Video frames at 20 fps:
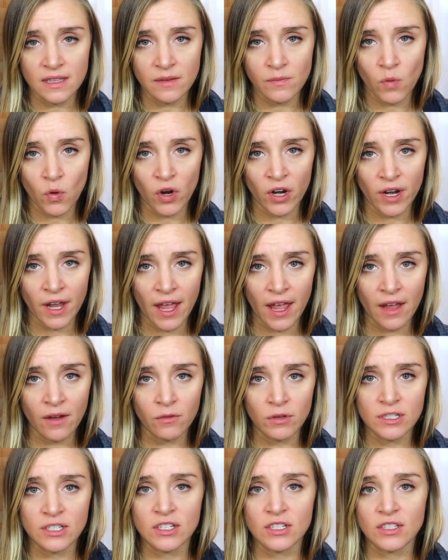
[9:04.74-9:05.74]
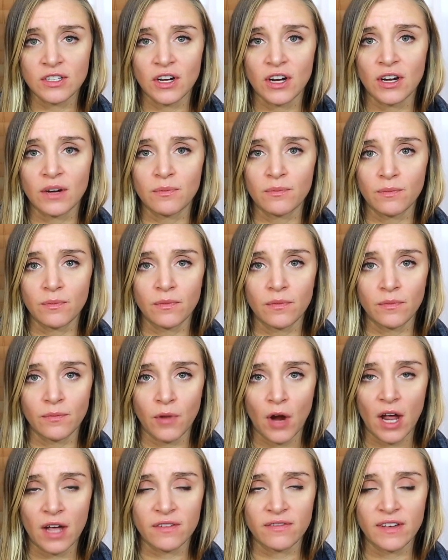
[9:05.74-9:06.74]
in the morning, which is her
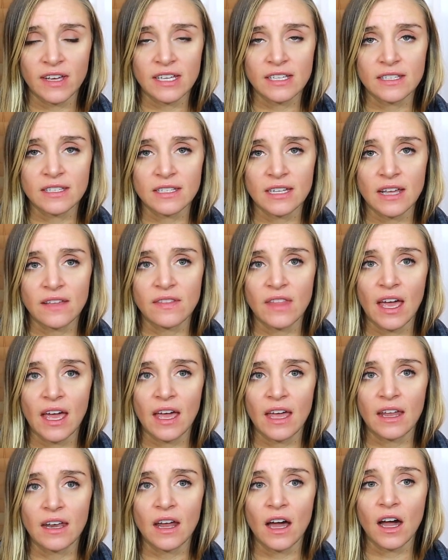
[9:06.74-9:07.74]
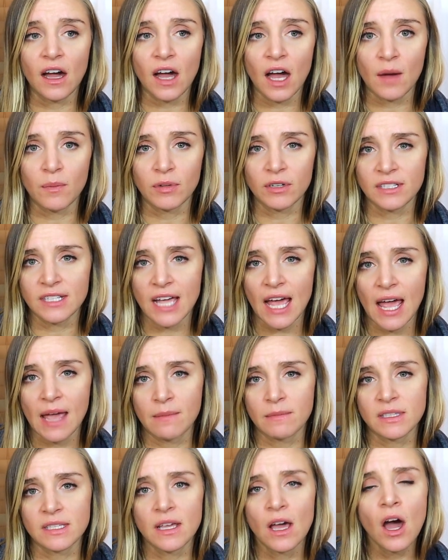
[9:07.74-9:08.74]
breakfast, and then a couple
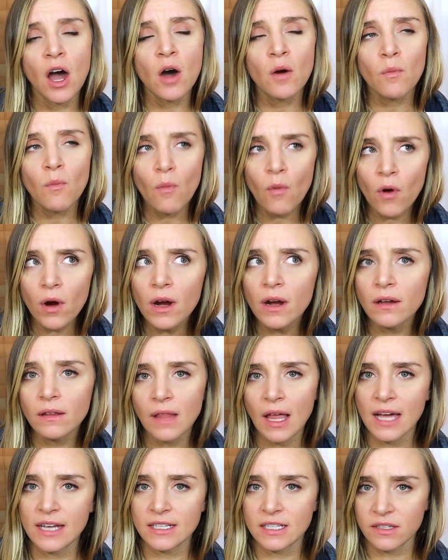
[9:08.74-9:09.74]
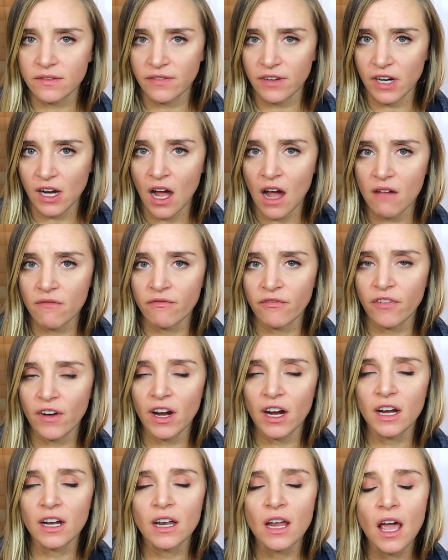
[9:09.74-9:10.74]
times more or less for
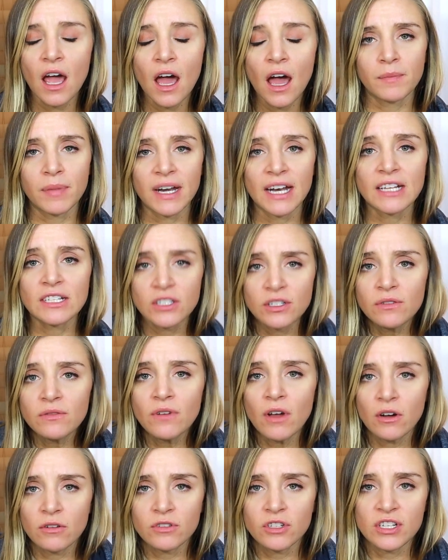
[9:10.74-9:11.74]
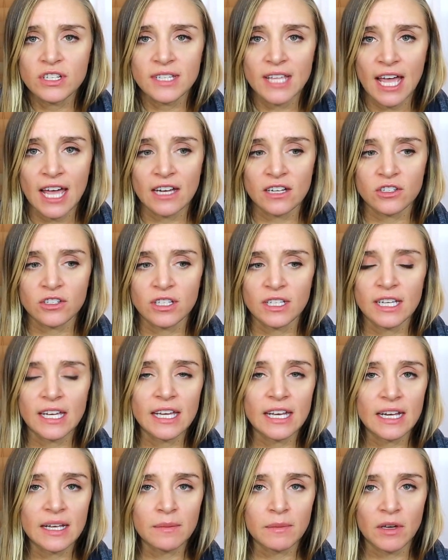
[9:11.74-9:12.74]
comfort. But I do know she's actually
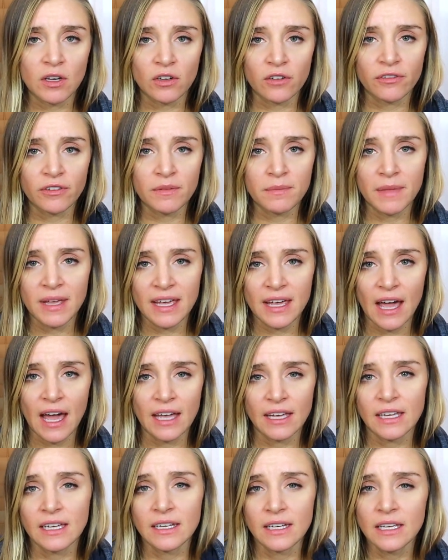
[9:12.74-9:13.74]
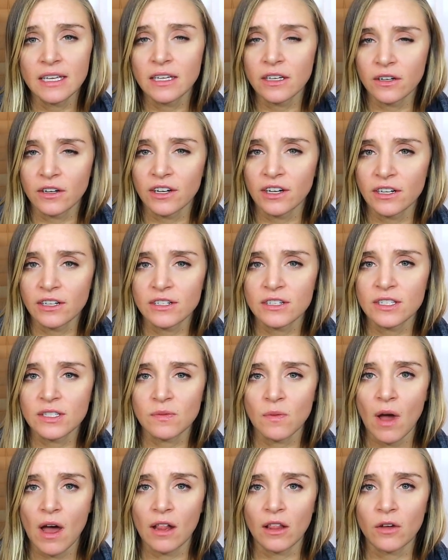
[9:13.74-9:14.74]
getting milk from me. I can hear her
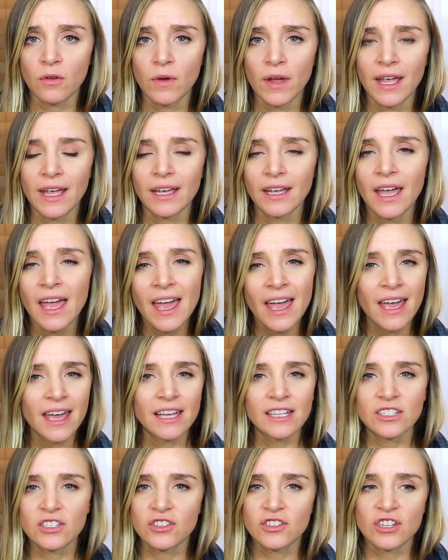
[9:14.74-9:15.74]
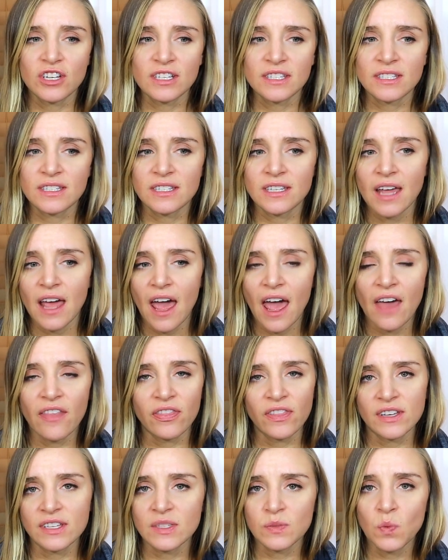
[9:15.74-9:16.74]
swallowing. It's just
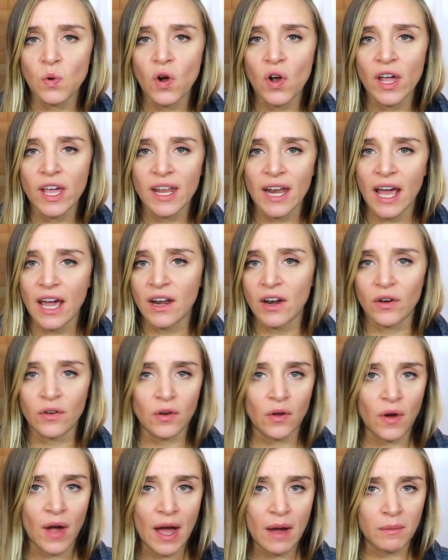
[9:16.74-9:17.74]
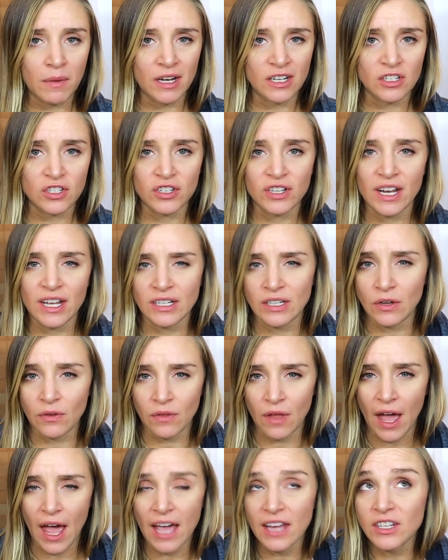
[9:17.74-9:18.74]
at this point I don't know how much, and
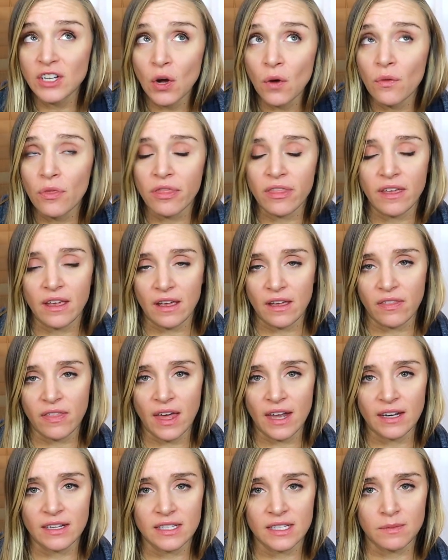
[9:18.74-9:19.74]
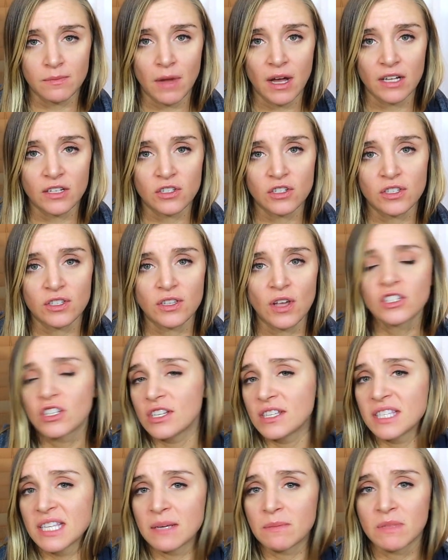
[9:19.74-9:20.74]
I don't think that it's much. So
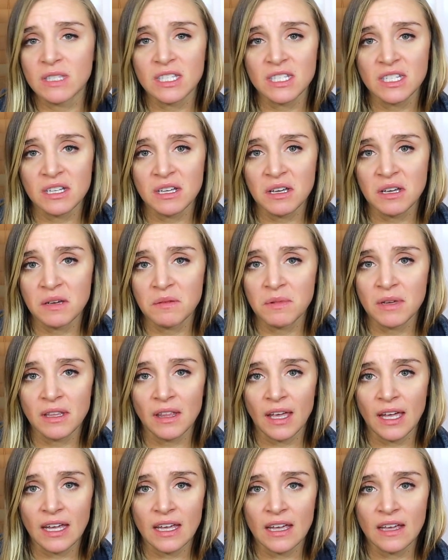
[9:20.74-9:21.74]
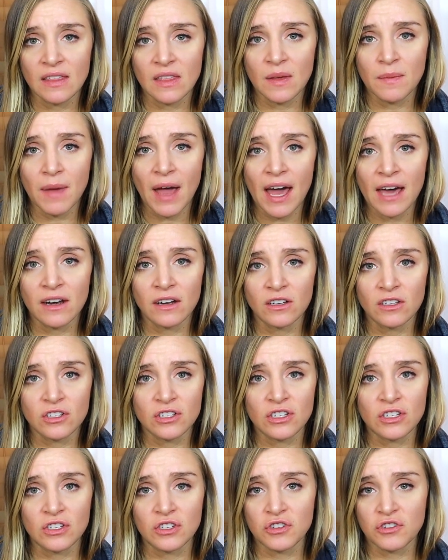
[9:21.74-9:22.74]
she seems to be liking the bottle.
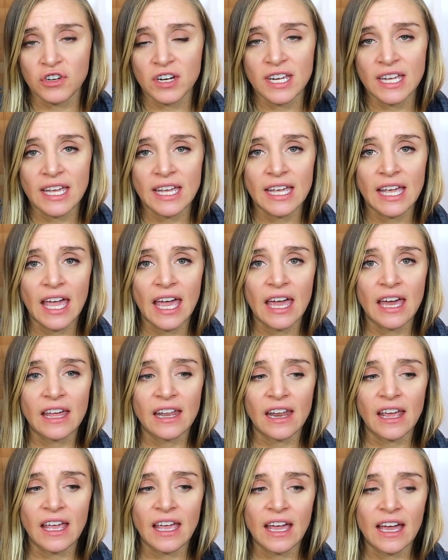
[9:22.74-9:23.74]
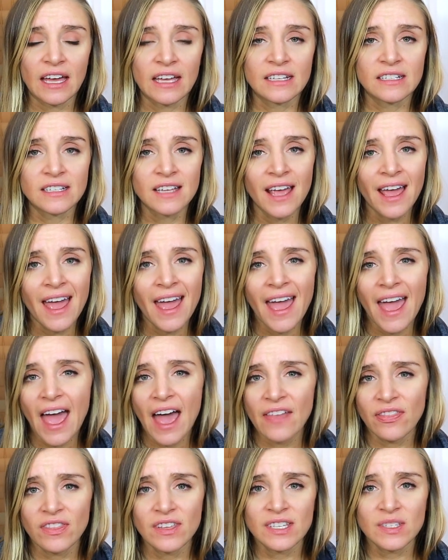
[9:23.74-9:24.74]
She's drinking it, and
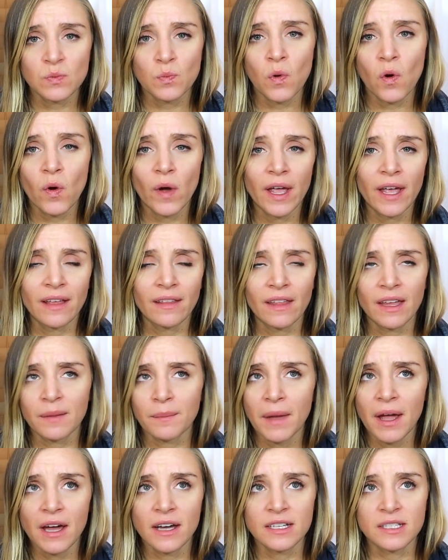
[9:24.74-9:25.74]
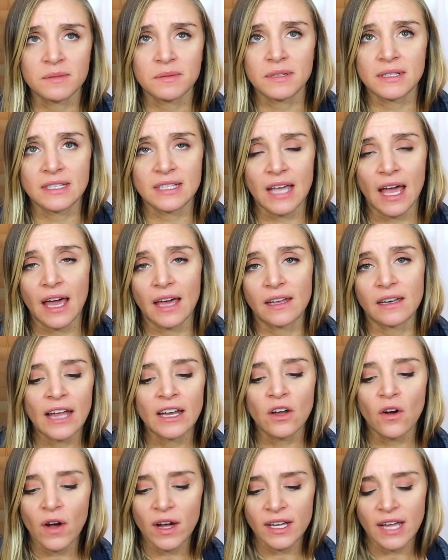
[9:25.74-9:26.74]
at this point, like my husband said, I
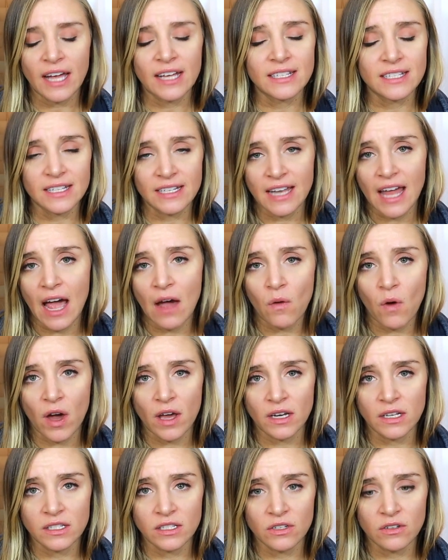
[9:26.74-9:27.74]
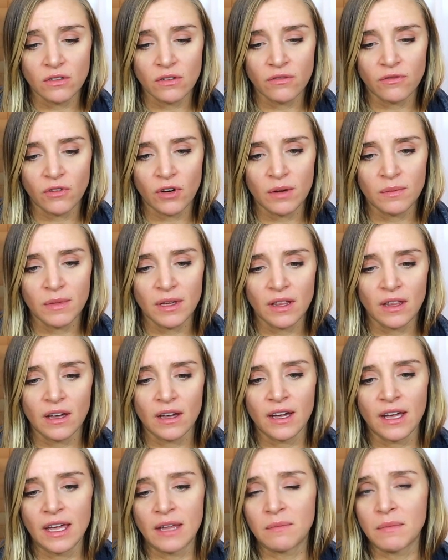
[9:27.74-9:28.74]
know I did not want to do the
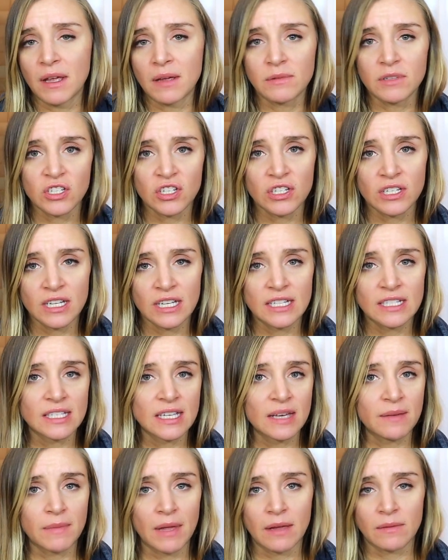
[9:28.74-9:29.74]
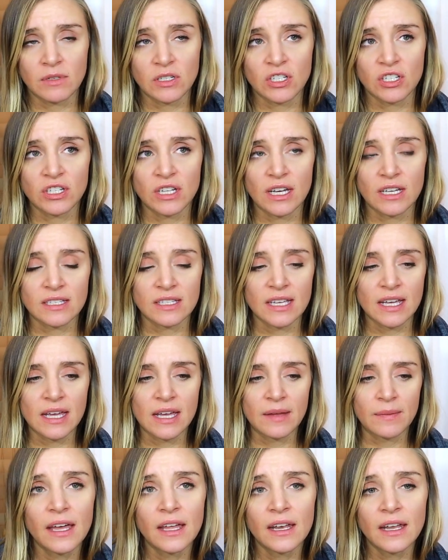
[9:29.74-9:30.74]
formula, and maybe she needs it, maybe she
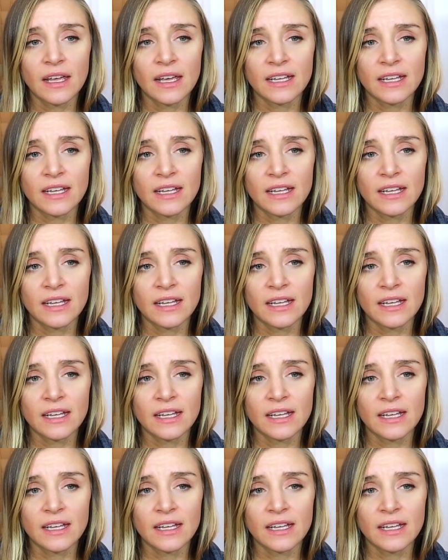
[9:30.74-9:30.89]
doesn't.